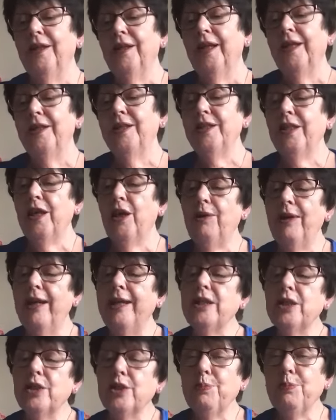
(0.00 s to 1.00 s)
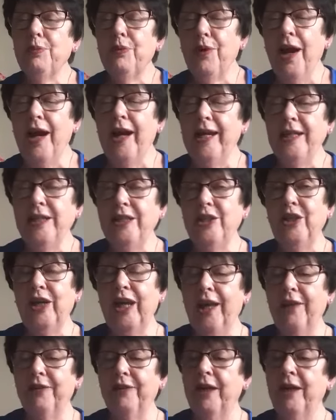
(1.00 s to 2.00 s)
And so let us pray
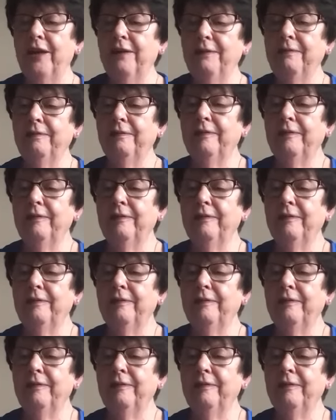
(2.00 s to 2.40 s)
together.